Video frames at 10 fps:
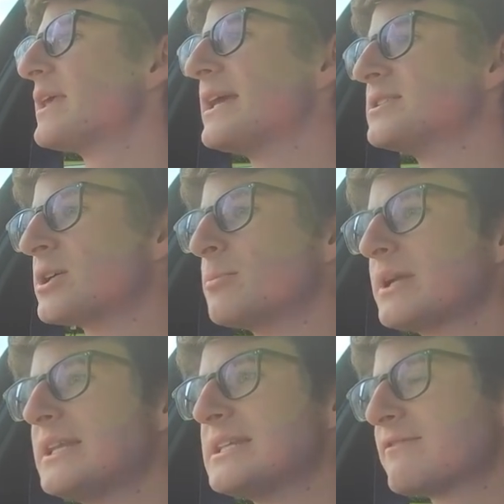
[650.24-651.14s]
it's a
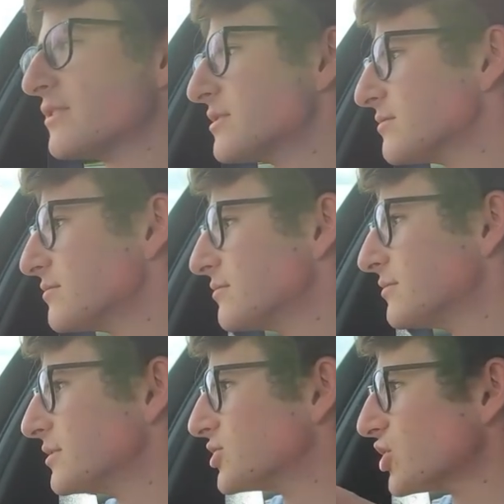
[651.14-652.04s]
completely different
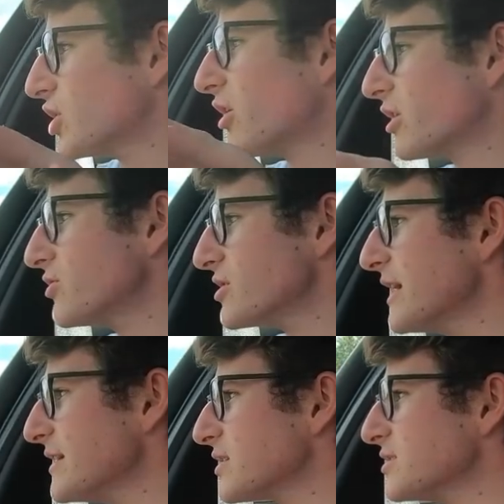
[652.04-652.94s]
scenario to
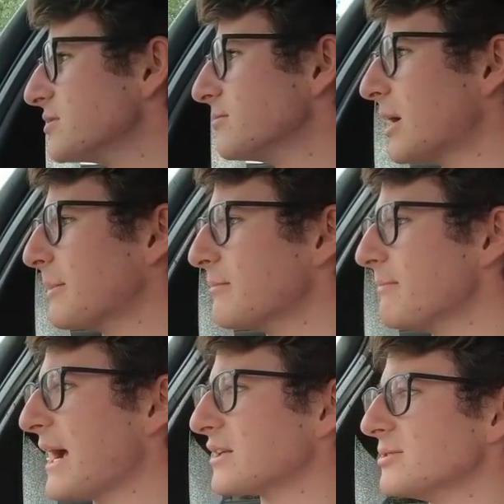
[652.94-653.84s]
this because I mean
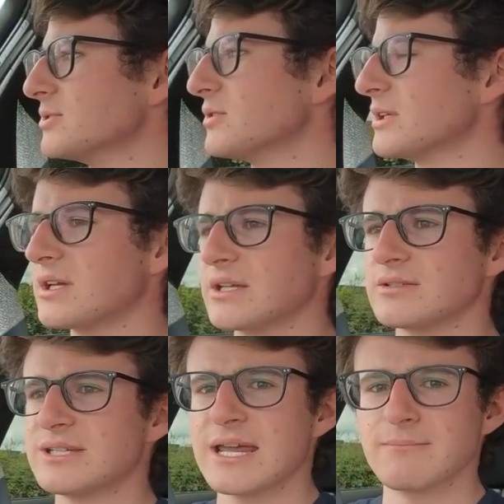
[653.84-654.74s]
max I'm doing
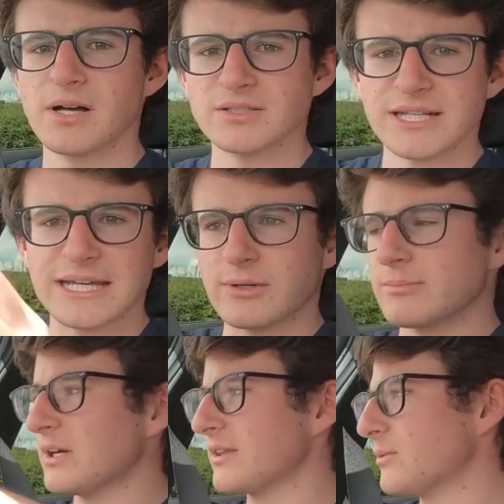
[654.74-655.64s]
like 10 miles an hour
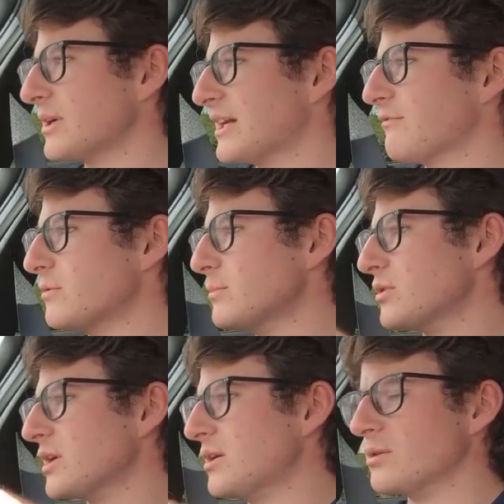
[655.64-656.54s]
but I think we're gonna have one
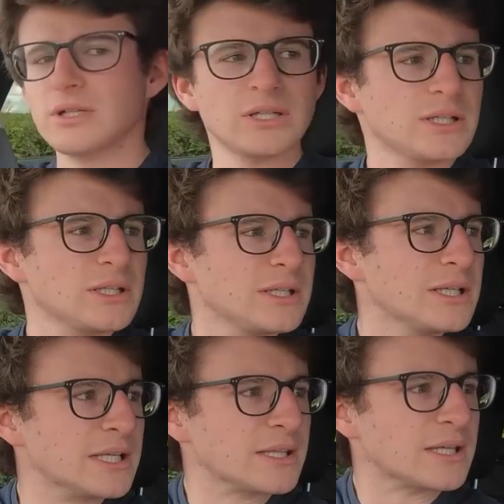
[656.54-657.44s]
more go
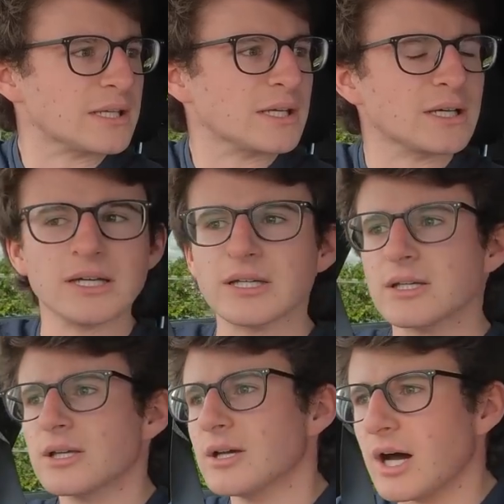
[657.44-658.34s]
and then
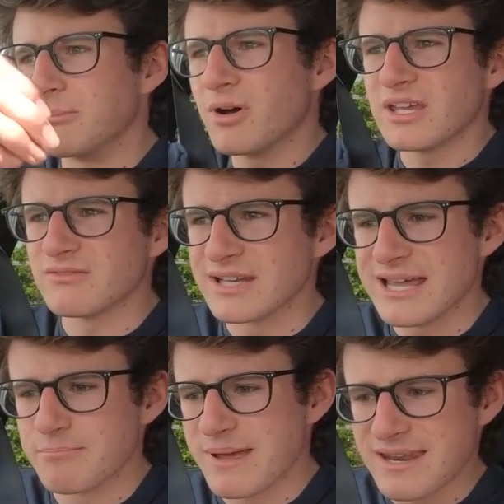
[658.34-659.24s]
uh, I might even
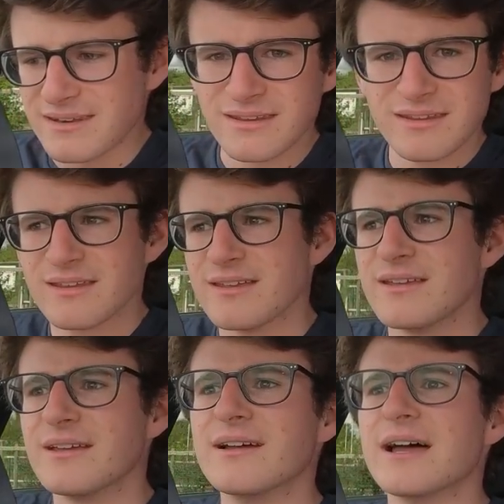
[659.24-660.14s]
let
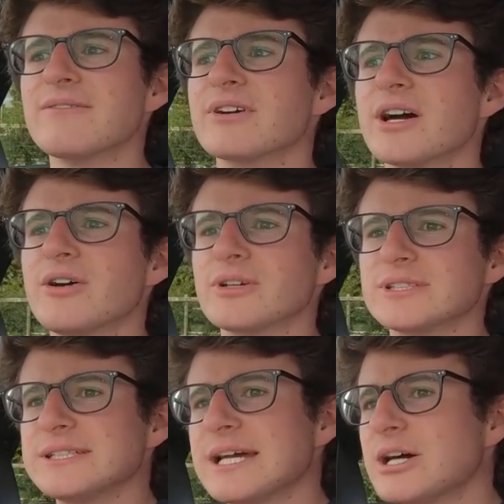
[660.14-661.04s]
Ben have a go because he's